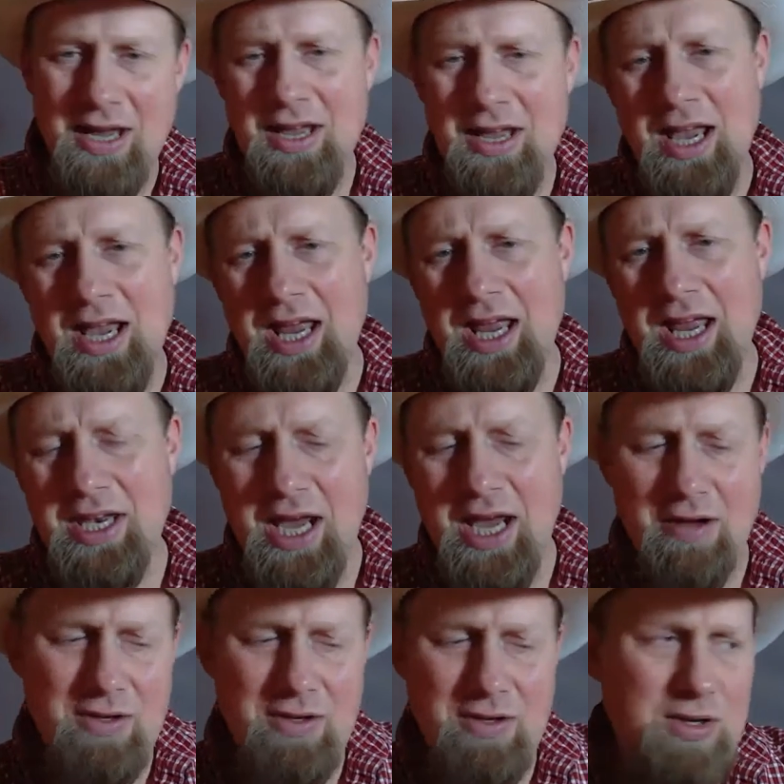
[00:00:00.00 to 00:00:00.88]
And
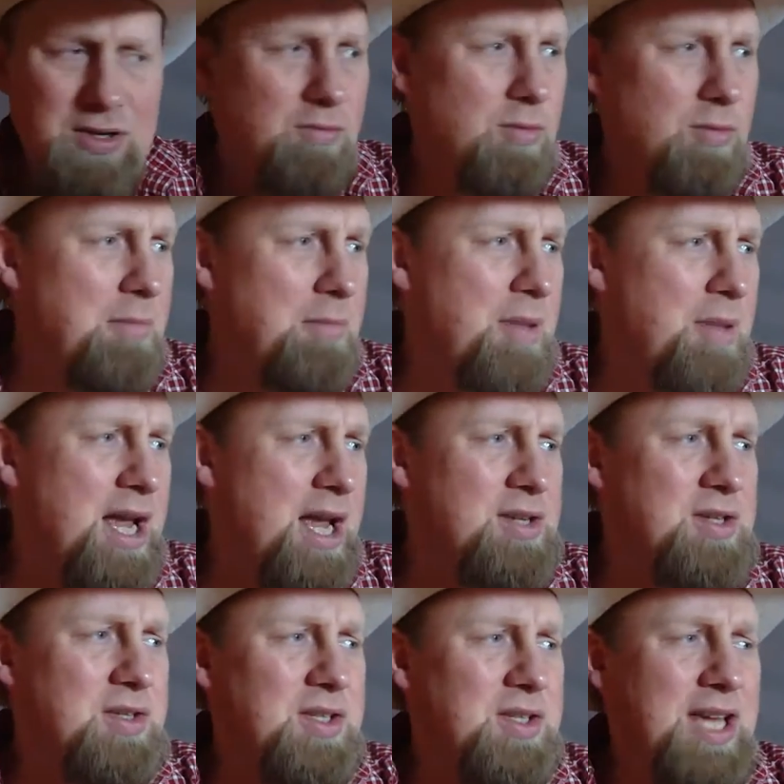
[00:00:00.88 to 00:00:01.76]
now you manage
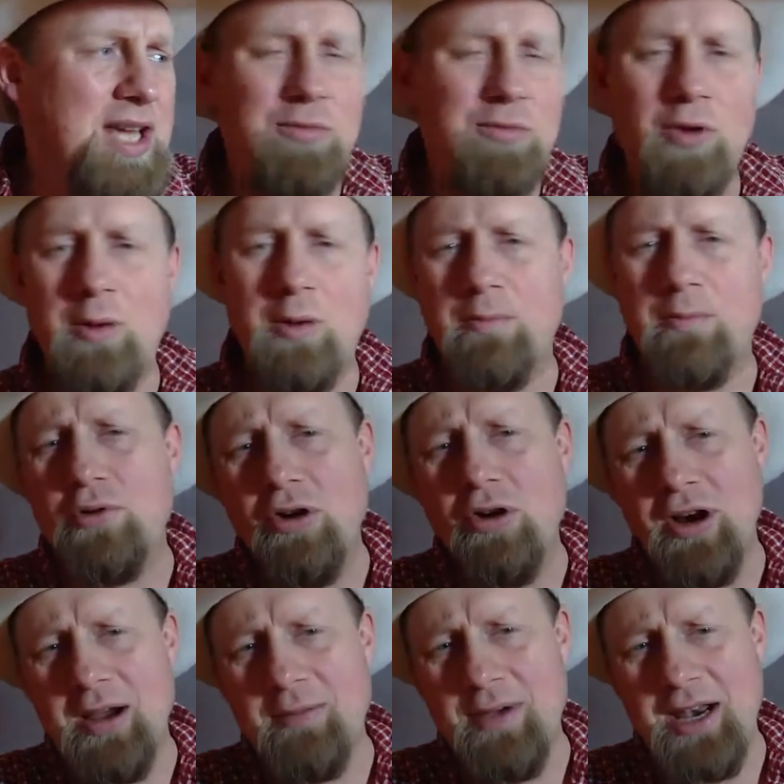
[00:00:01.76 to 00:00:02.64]
the Take Root
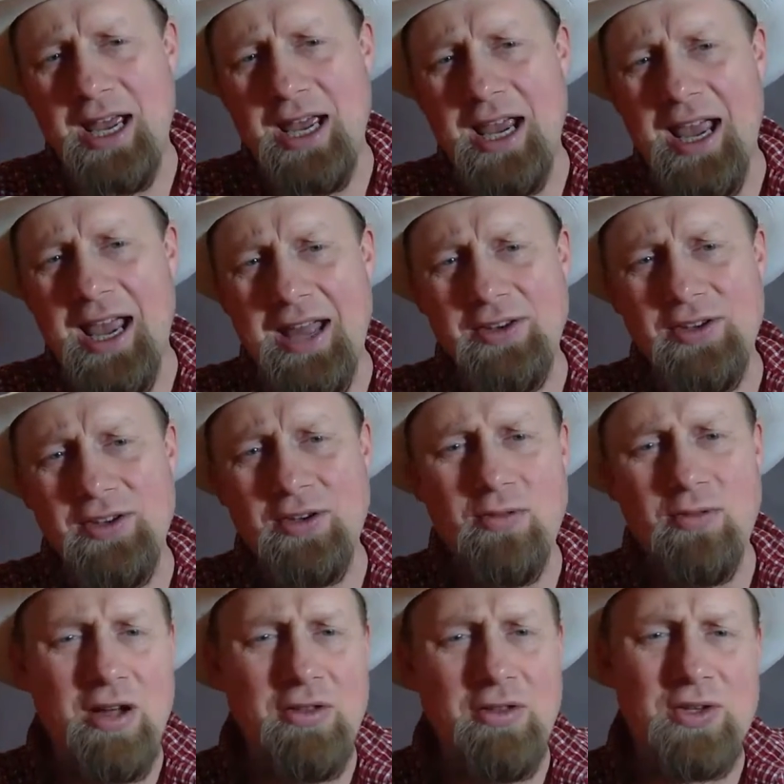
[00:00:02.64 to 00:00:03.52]
program, and I had
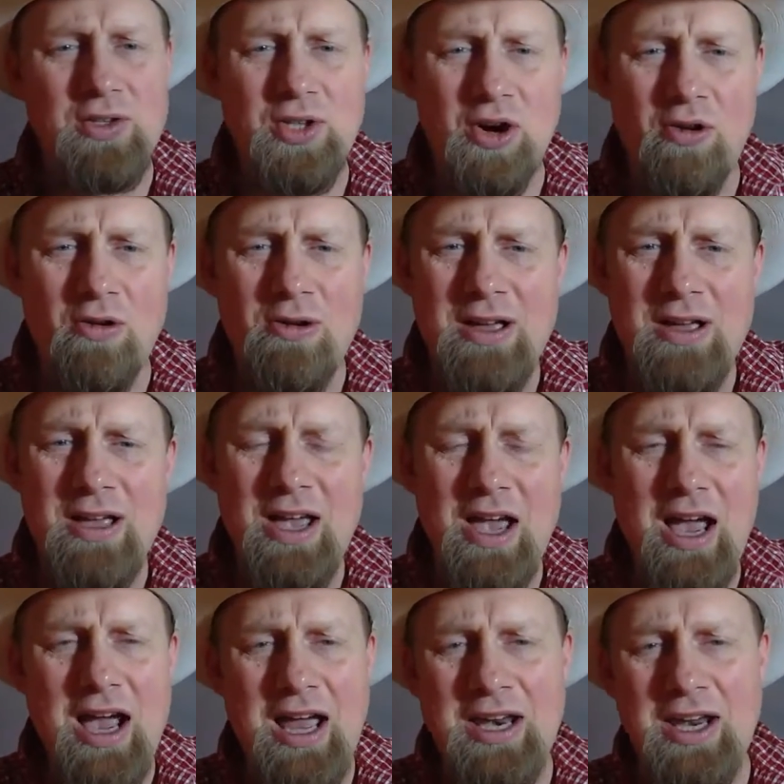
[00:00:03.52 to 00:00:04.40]
you on the show
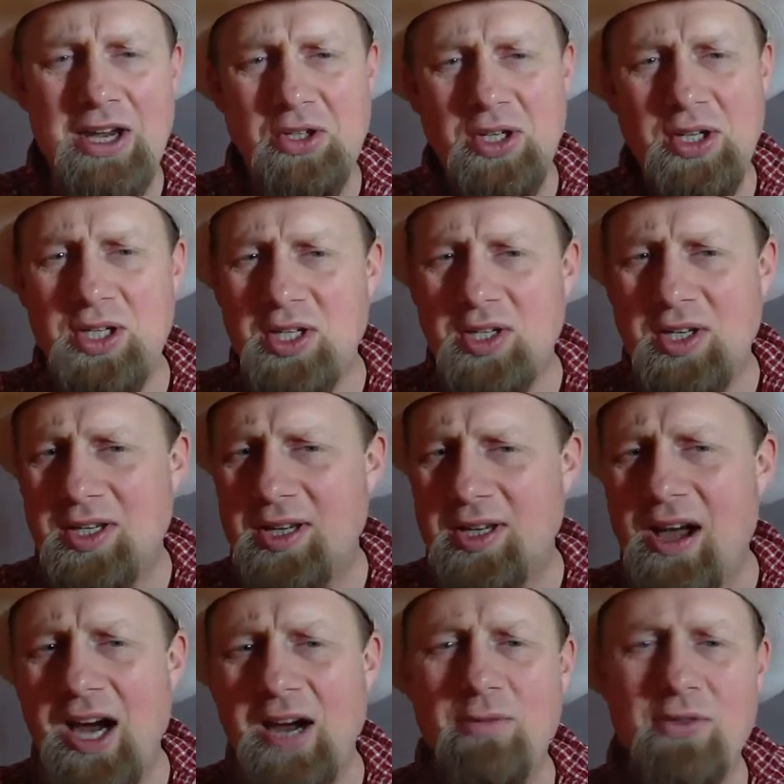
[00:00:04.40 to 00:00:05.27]
initially just to
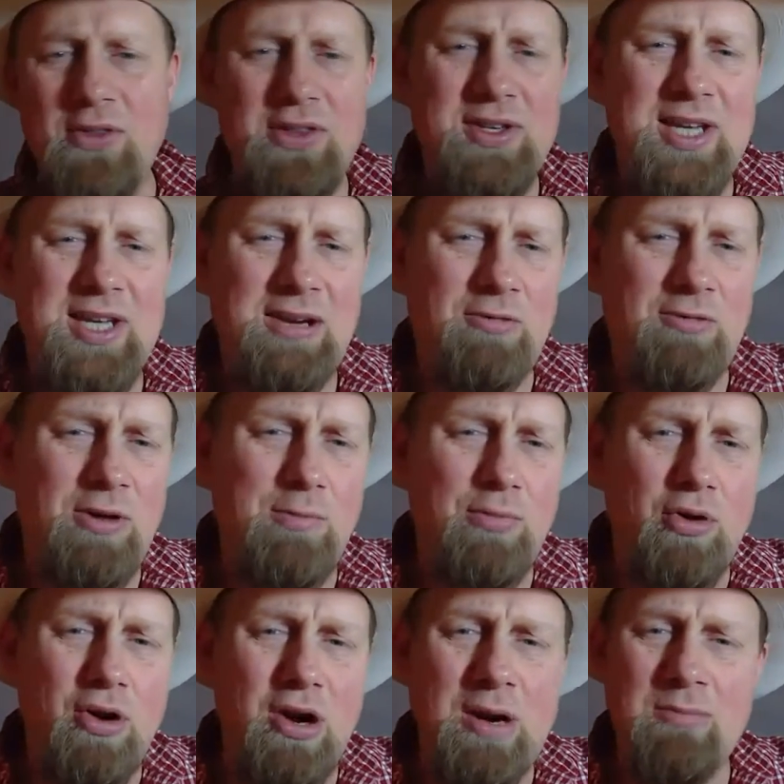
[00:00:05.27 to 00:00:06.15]
talk about the Take Root
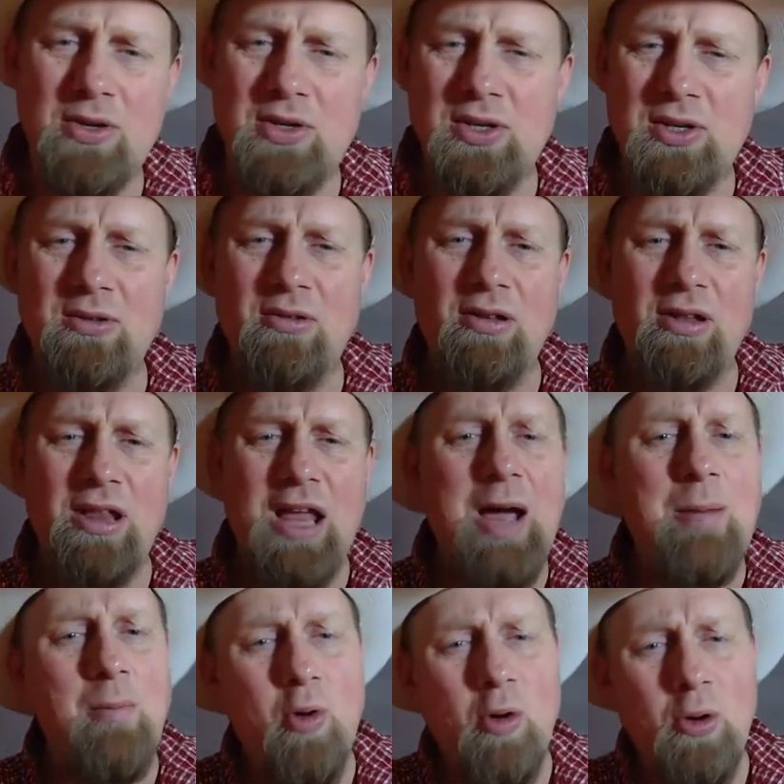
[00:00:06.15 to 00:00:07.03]
program, but you're doing a
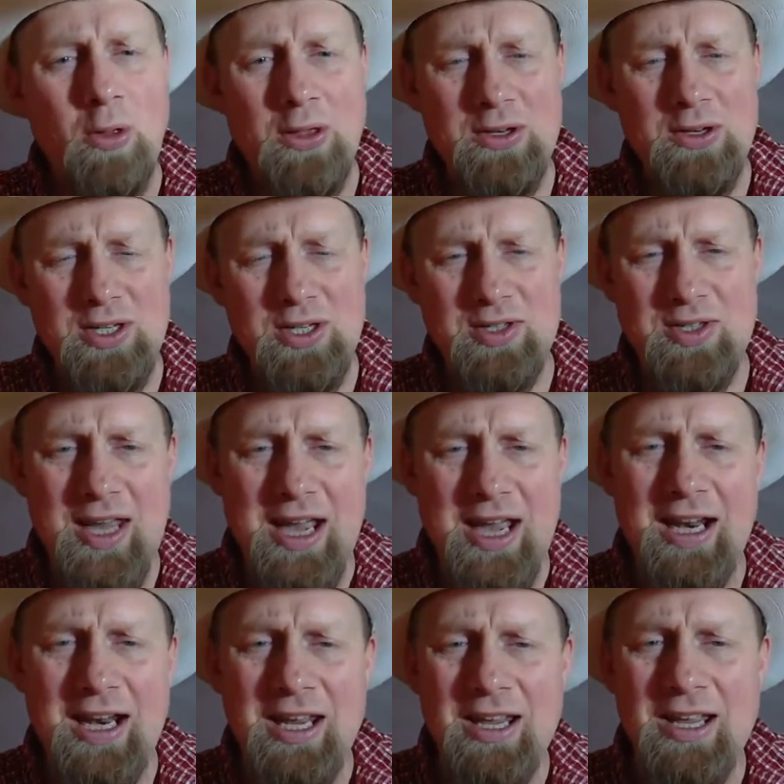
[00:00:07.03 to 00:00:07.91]
lot more than just
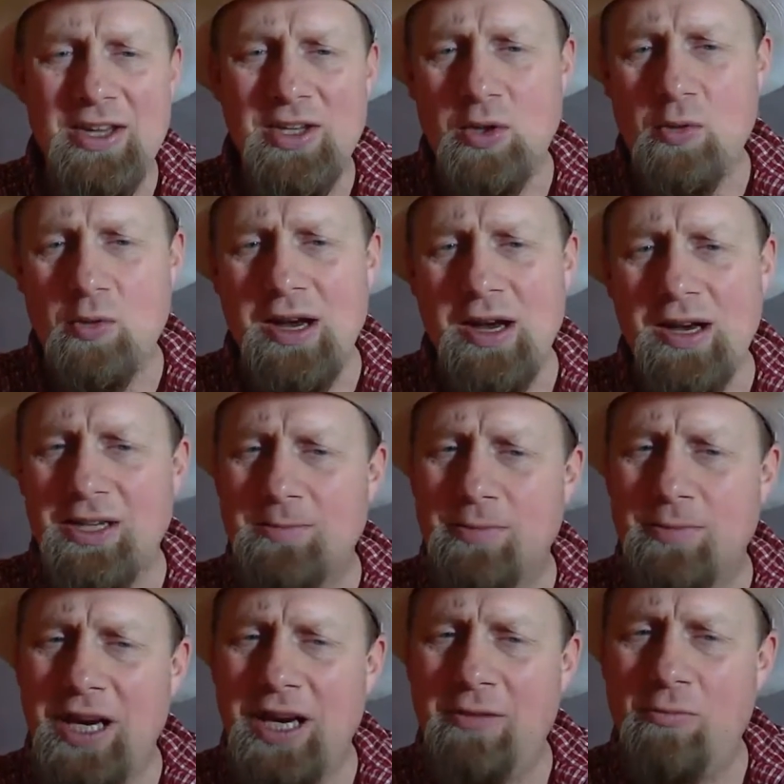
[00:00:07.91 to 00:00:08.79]
that. Do you want to
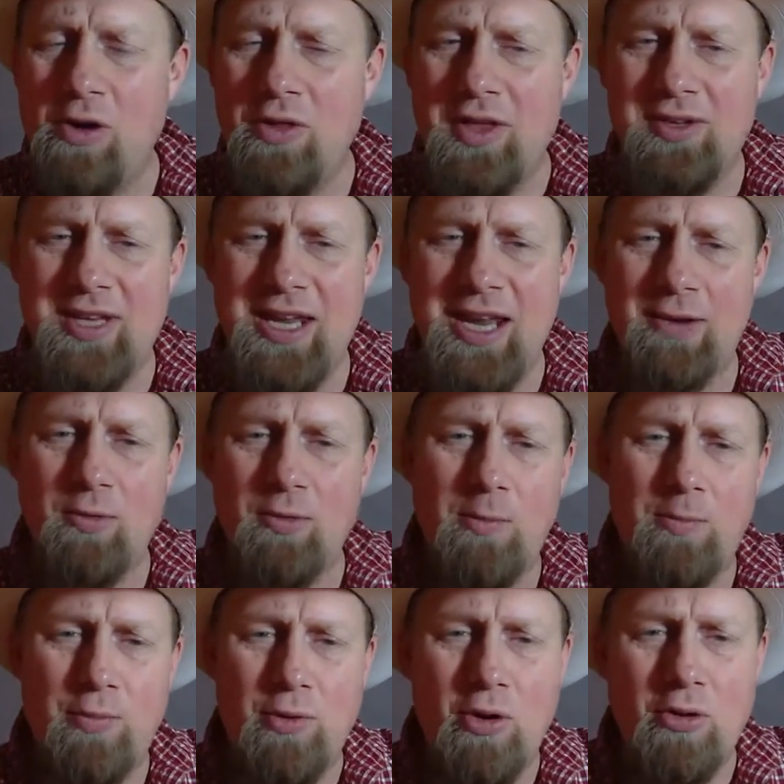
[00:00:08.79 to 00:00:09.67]
explain what the Take
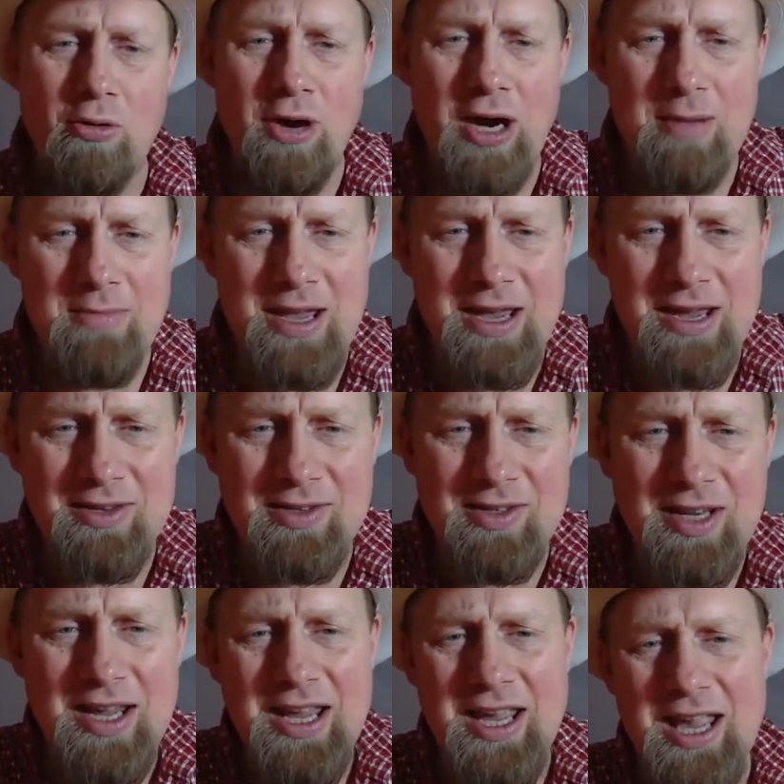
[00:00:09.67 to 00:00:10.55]
Root program is,
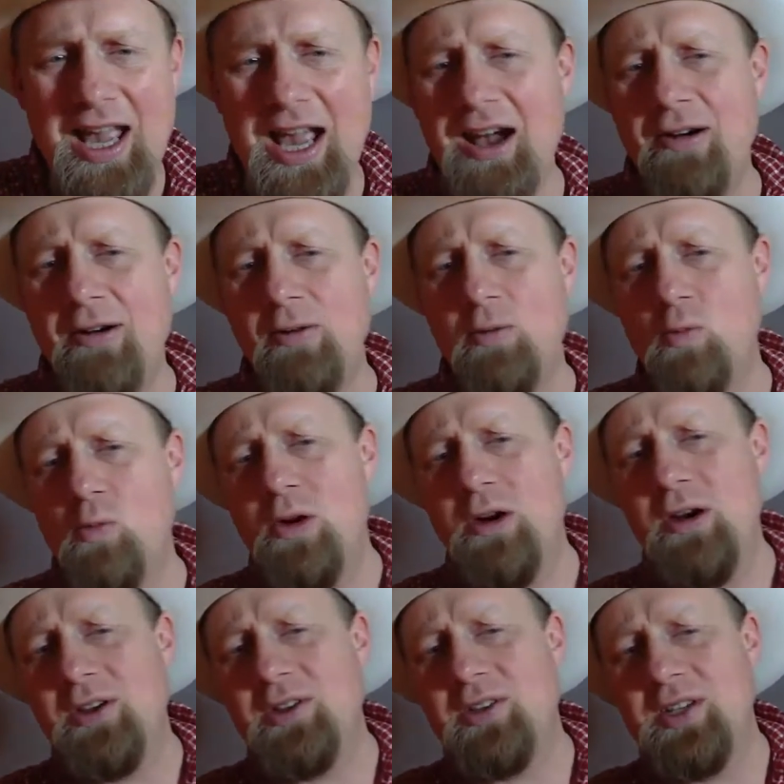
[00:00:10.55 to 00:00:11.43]
how it
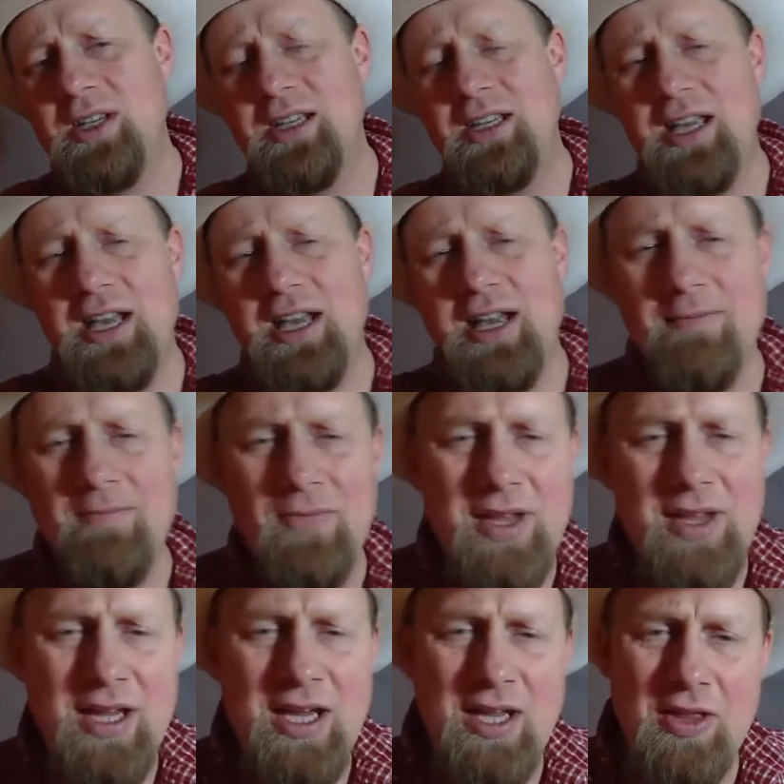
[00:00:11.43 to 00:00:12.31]
works, and
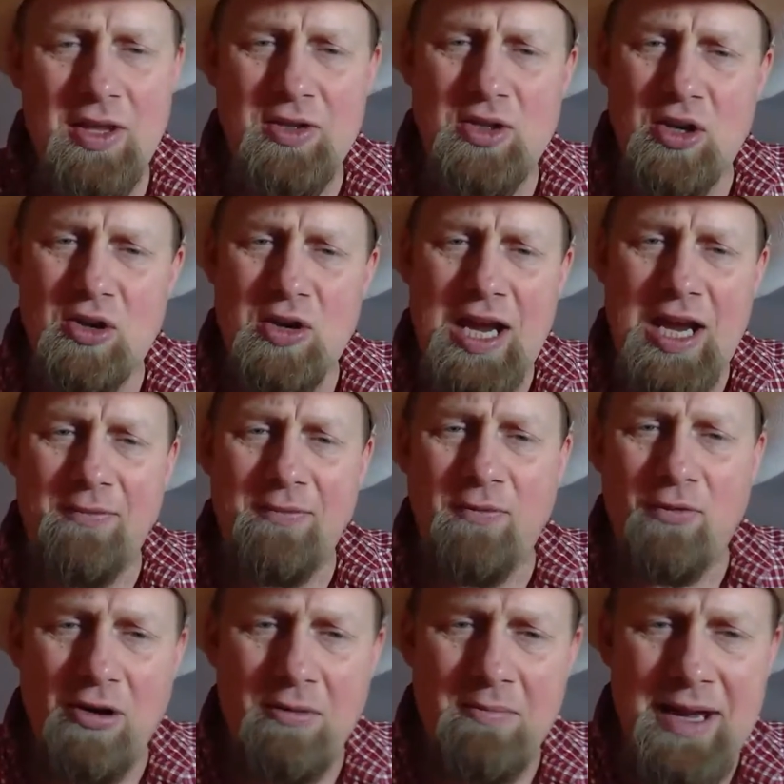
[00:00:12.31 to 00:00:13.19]
the 2-night
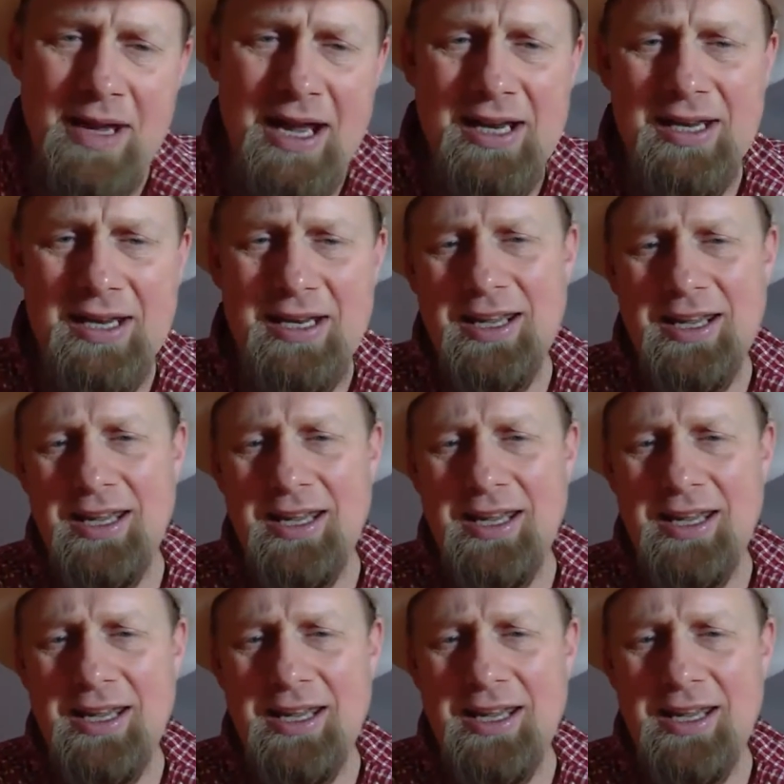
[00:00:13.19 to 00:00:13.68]
format?